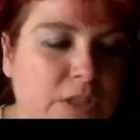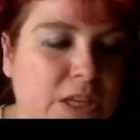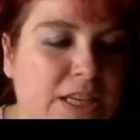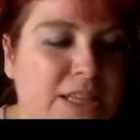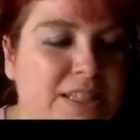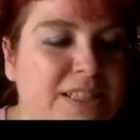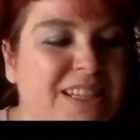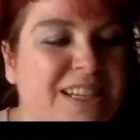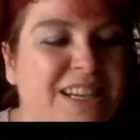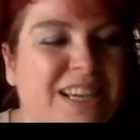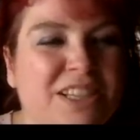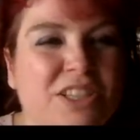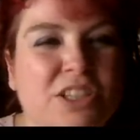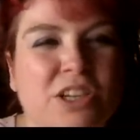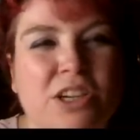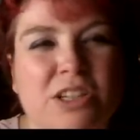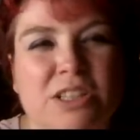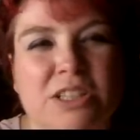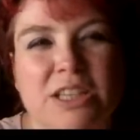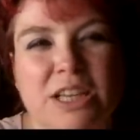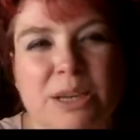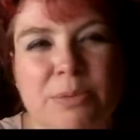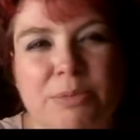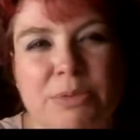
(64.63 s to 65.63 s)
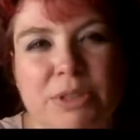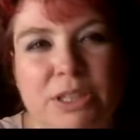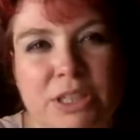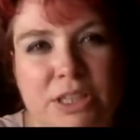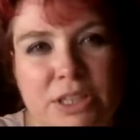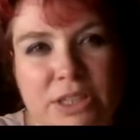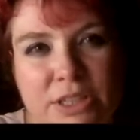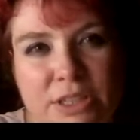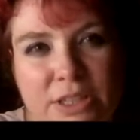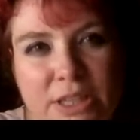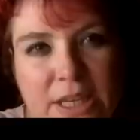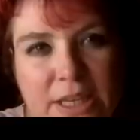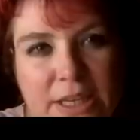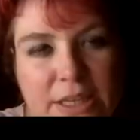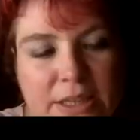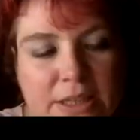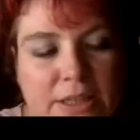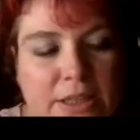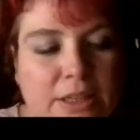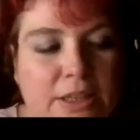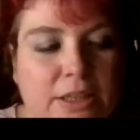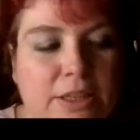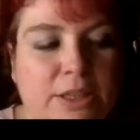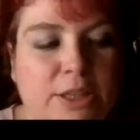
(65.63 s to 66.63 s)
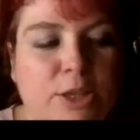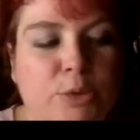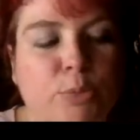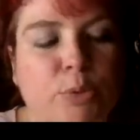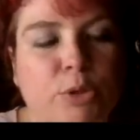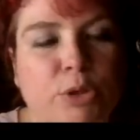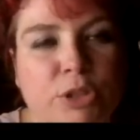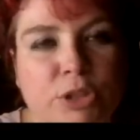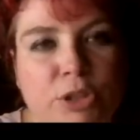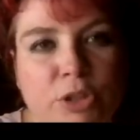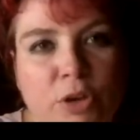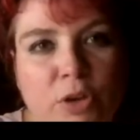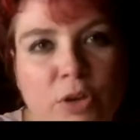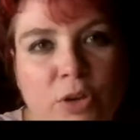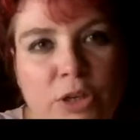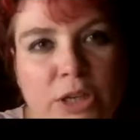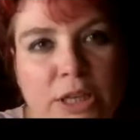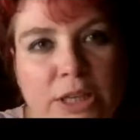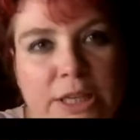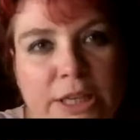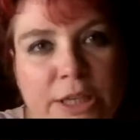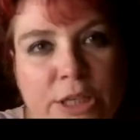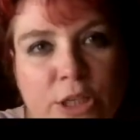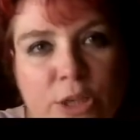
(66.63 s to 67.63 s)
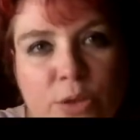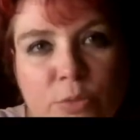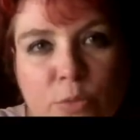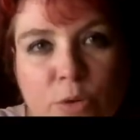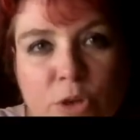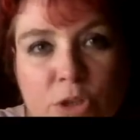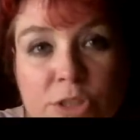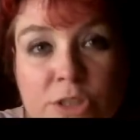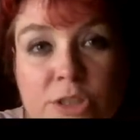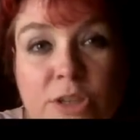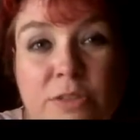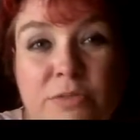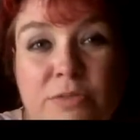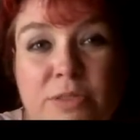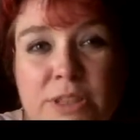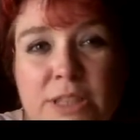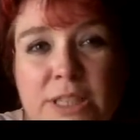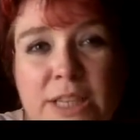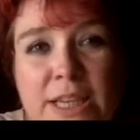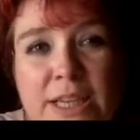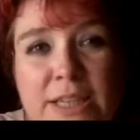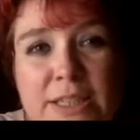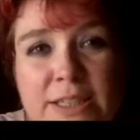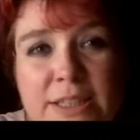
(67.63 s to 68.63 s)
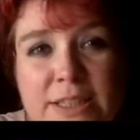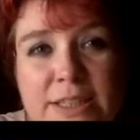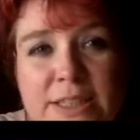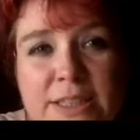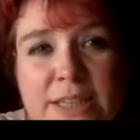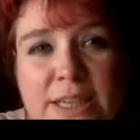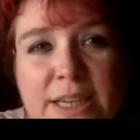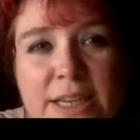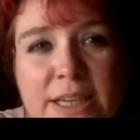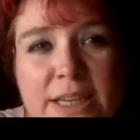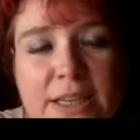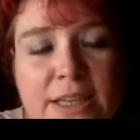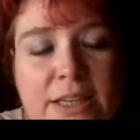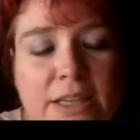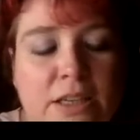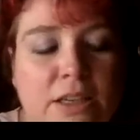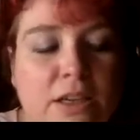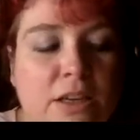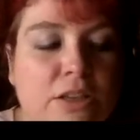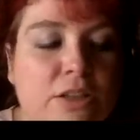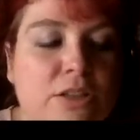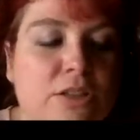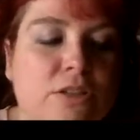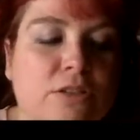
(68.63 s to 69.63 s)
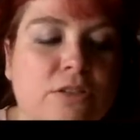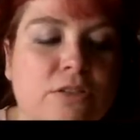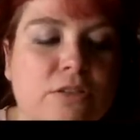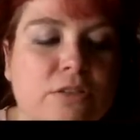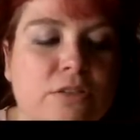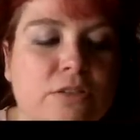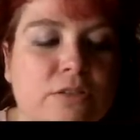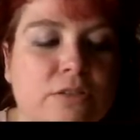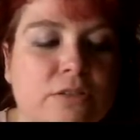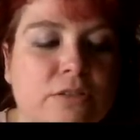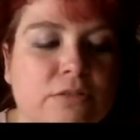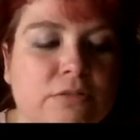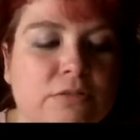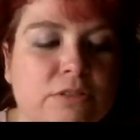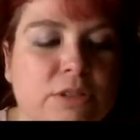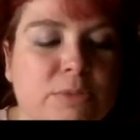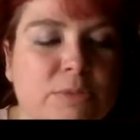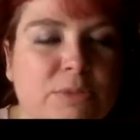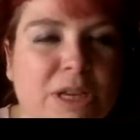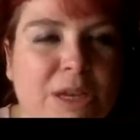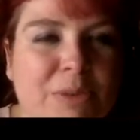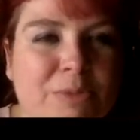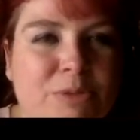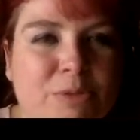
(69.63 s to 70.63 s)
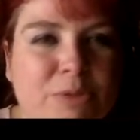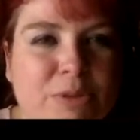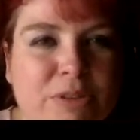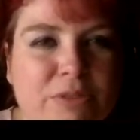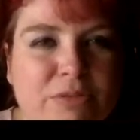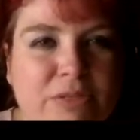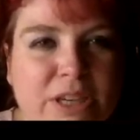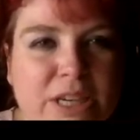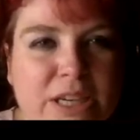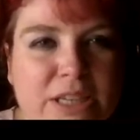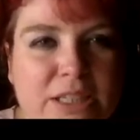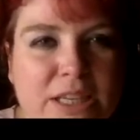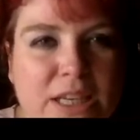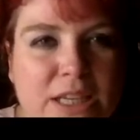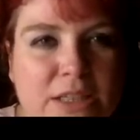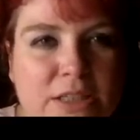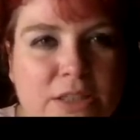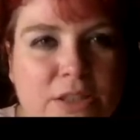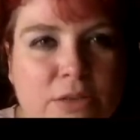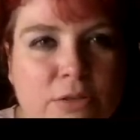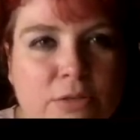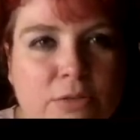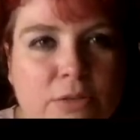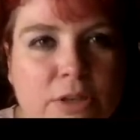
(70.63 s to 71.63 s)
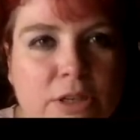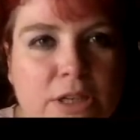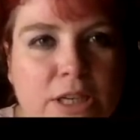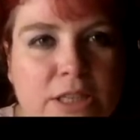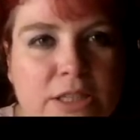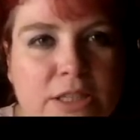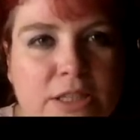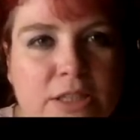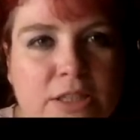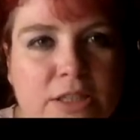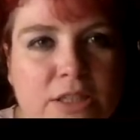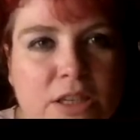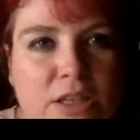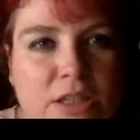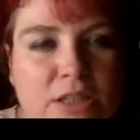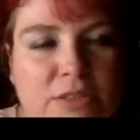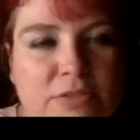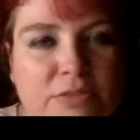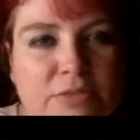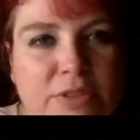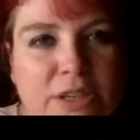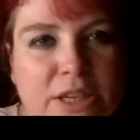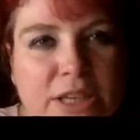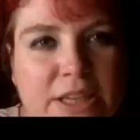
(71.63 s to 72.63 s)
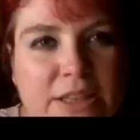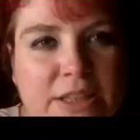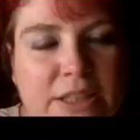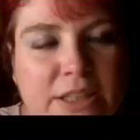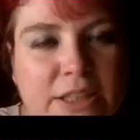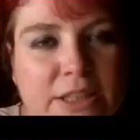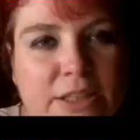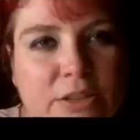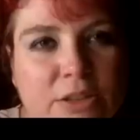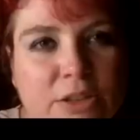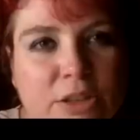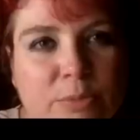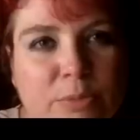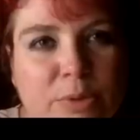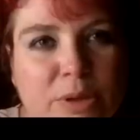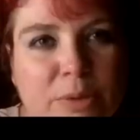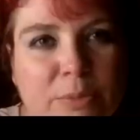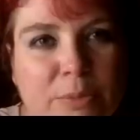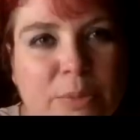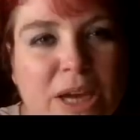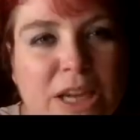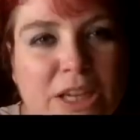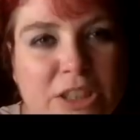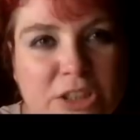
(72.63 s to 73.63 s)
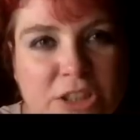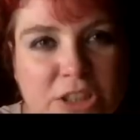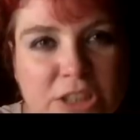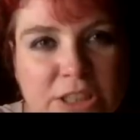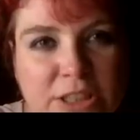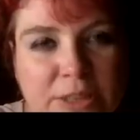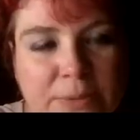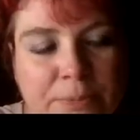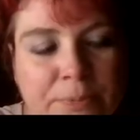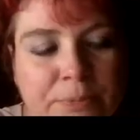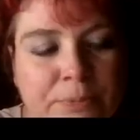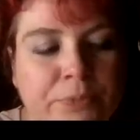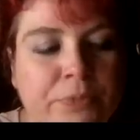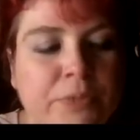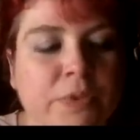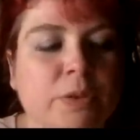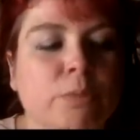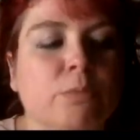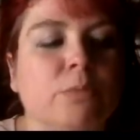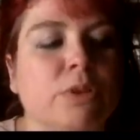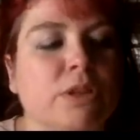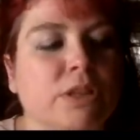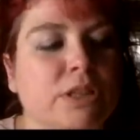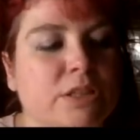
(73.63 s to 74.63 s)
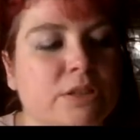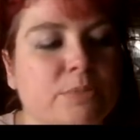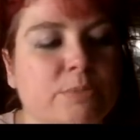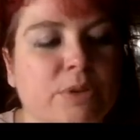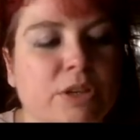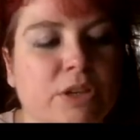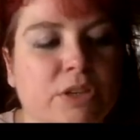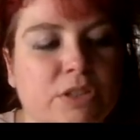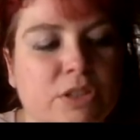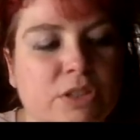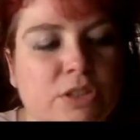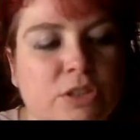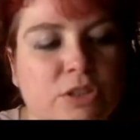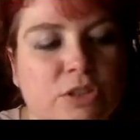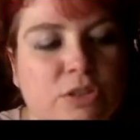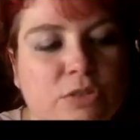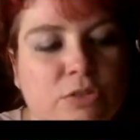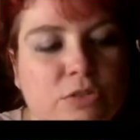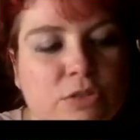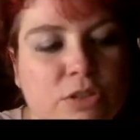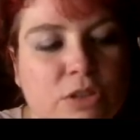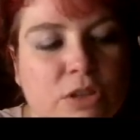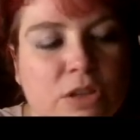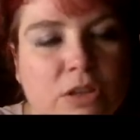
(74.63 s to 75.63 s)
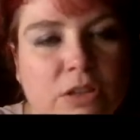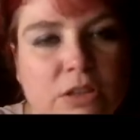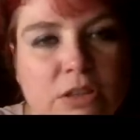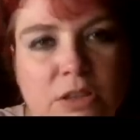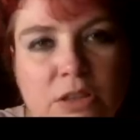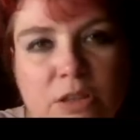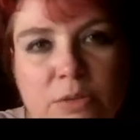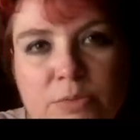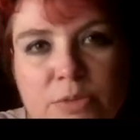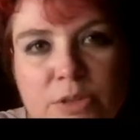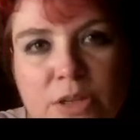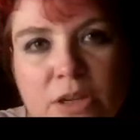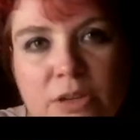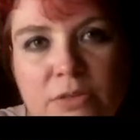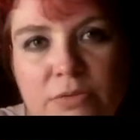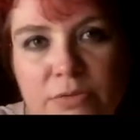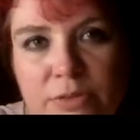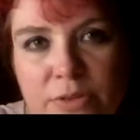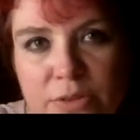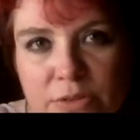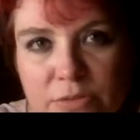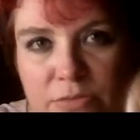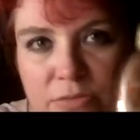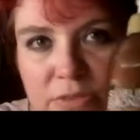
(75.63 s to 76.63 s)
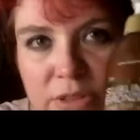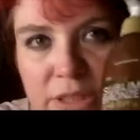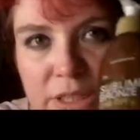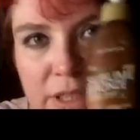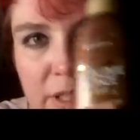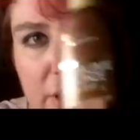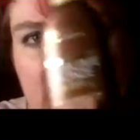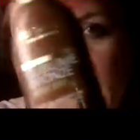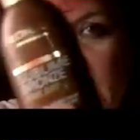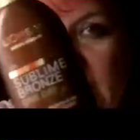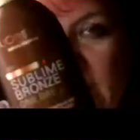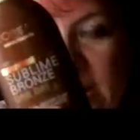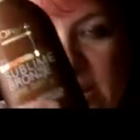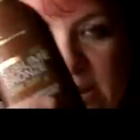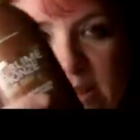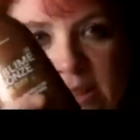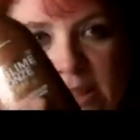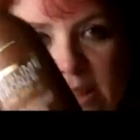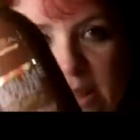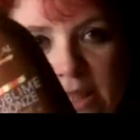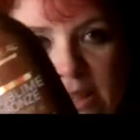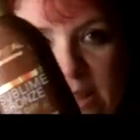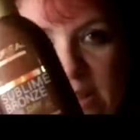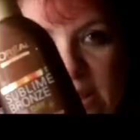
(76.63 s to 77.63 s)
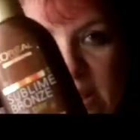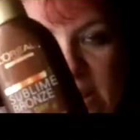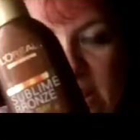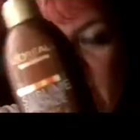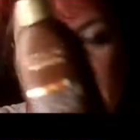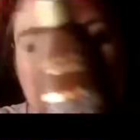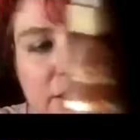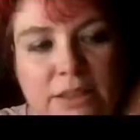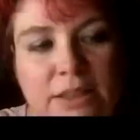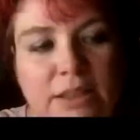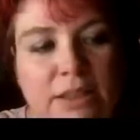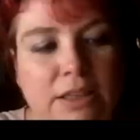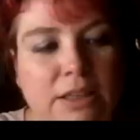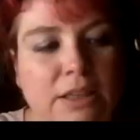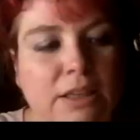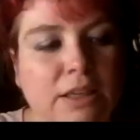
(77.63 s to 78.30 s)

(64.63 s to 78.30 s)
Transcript: it's a nice concept that it's like you put it on and then you can wash it off at the end of the day. So sometimes when fake tans go on, as they start to fade, they can look a bit patchy. But this, because it just goes on and comes off, it's really handy and ideal.